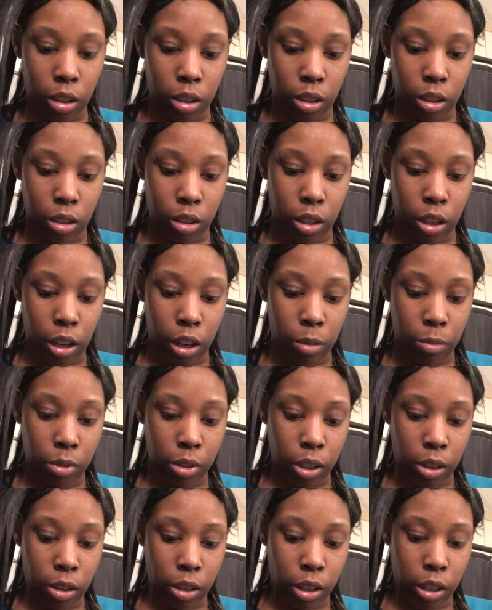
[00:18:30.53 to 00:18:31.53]
that it was
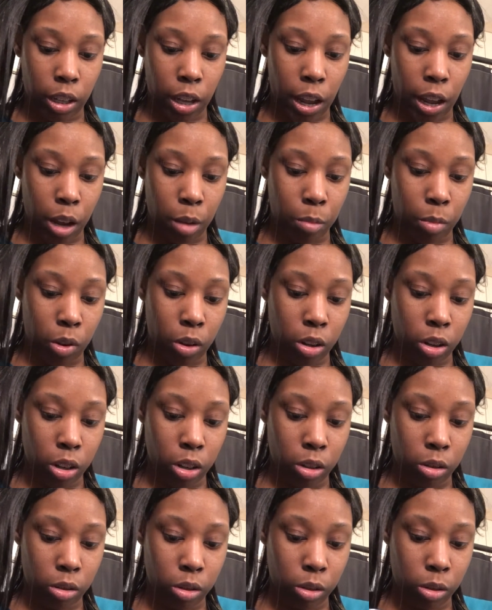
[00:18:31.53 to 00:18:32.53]
gonna take more to
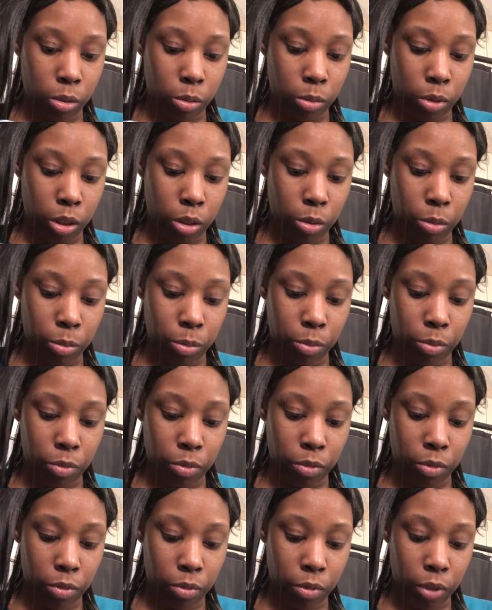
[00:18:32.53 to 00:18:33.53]
do the swoop
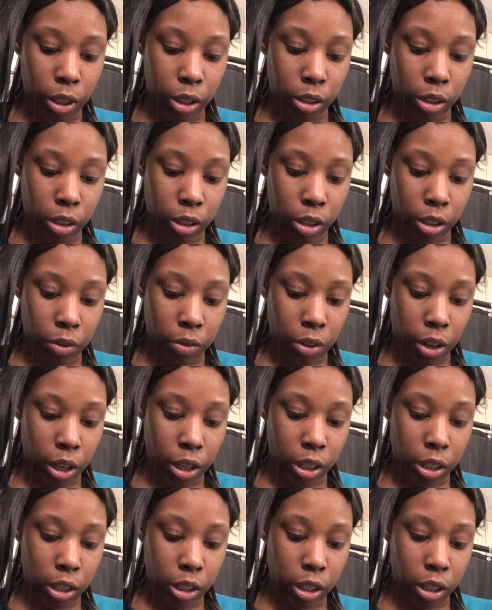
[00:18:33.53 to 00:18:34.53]
versus if I
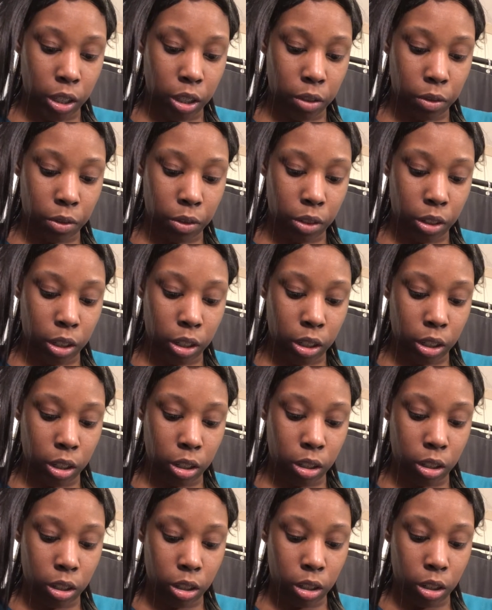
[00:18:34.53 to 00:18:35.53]
just did the front
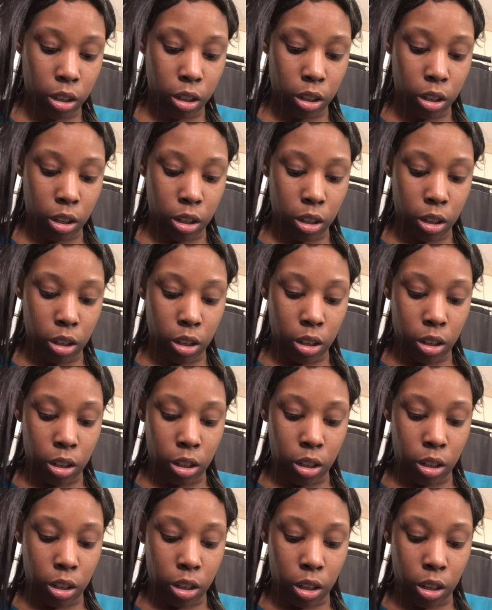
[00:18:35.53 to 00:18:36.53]

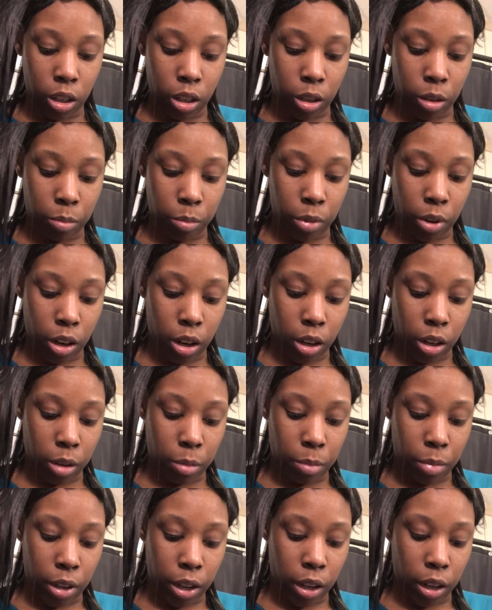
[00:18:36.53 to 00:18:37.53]
and part of the
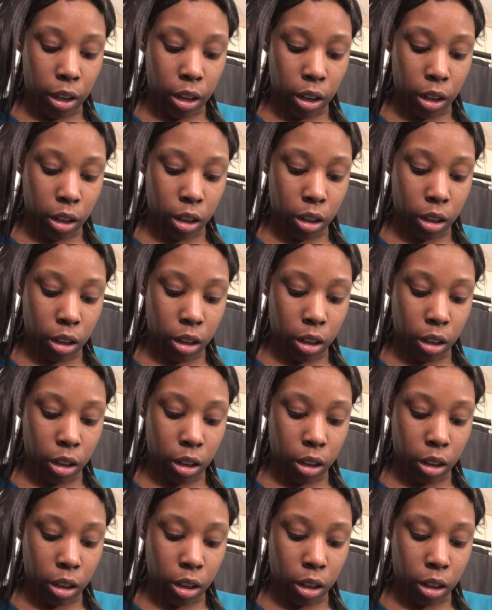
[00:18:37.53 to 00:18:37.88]
back.